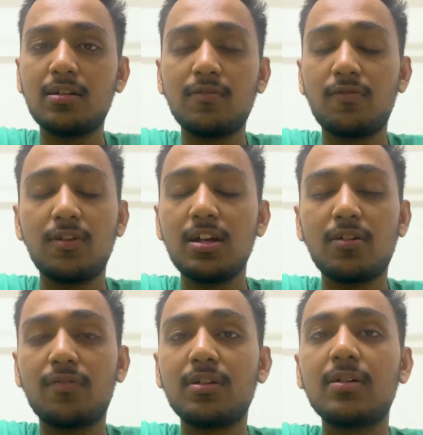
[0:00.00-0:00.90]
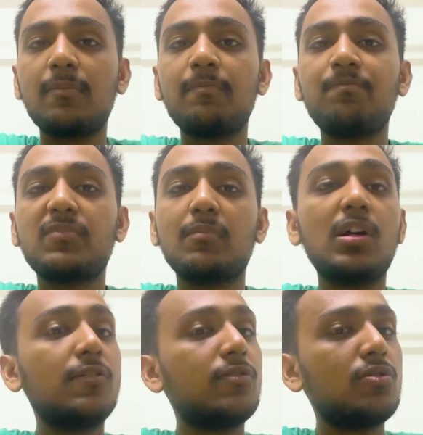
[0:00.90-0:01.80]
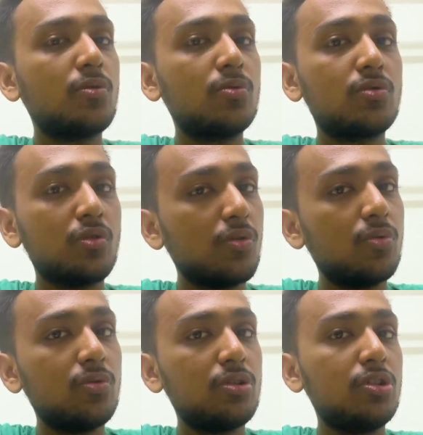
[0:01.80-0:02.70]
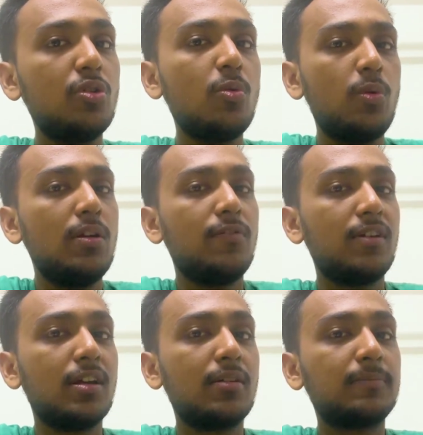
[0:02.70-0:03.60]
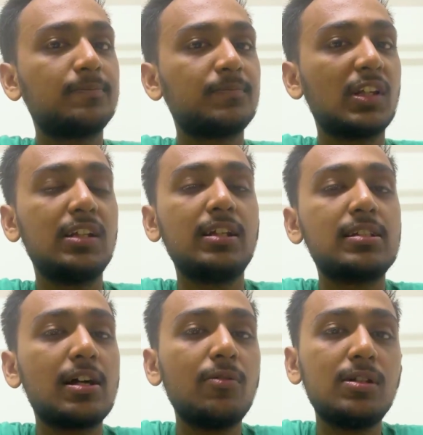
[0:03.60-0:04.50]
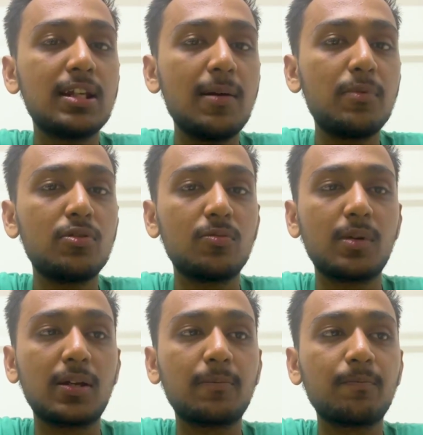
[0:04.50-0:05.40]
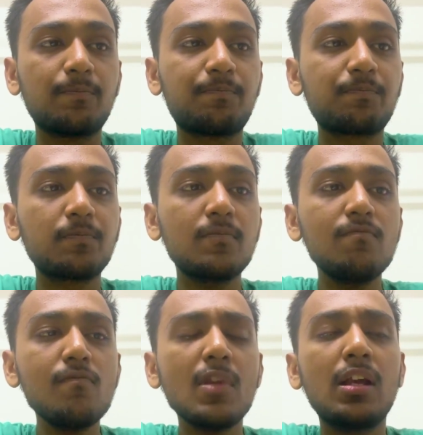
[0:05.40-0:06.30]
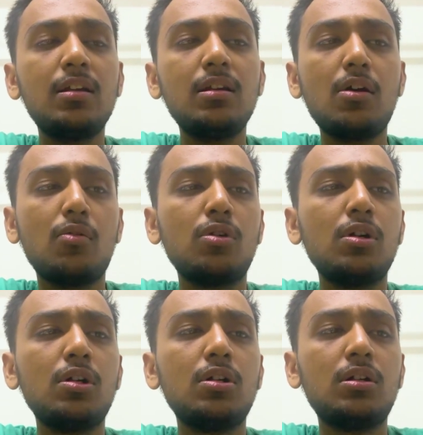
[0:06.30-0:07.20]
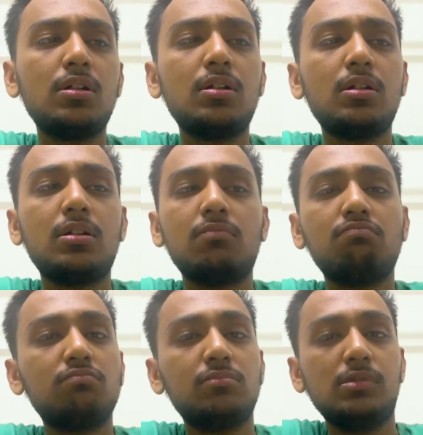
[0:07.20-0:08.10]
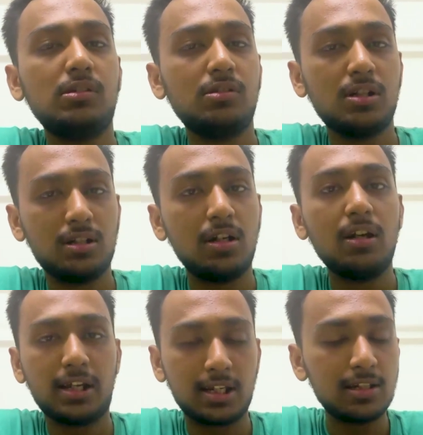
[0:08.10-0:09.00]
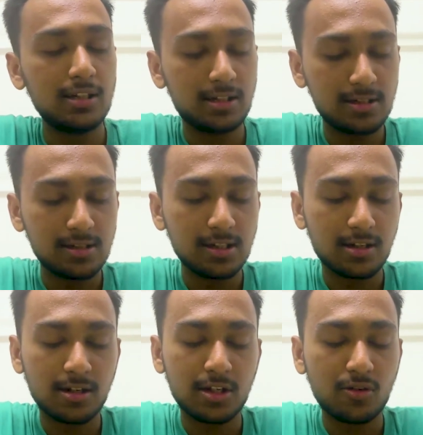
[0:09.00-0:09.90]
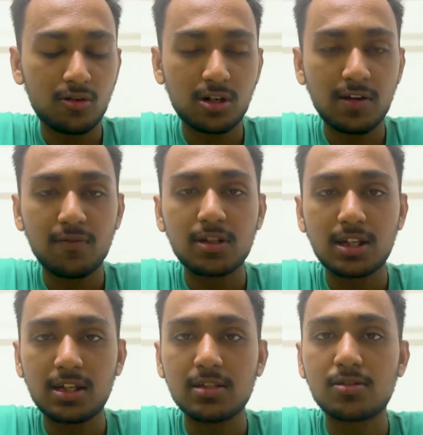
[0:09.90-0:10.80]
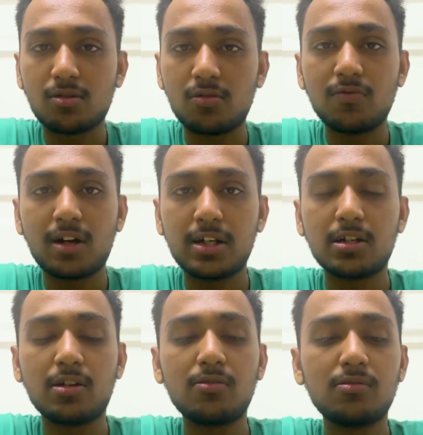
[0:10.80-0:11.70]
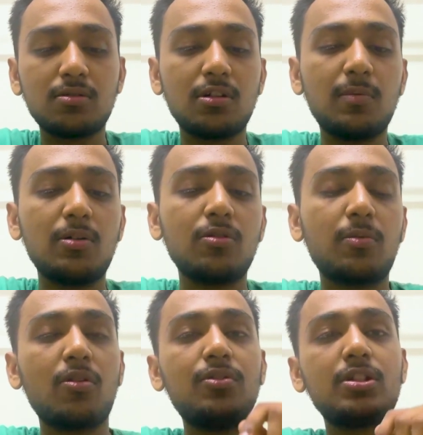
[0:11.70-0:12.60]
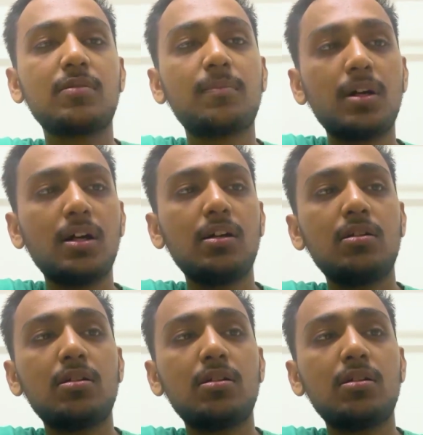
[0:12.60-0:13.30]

fear of it. But if you don't know, you will fear. And that's how it's happened to me. Now, like little, and not everything is solved right now about the project. But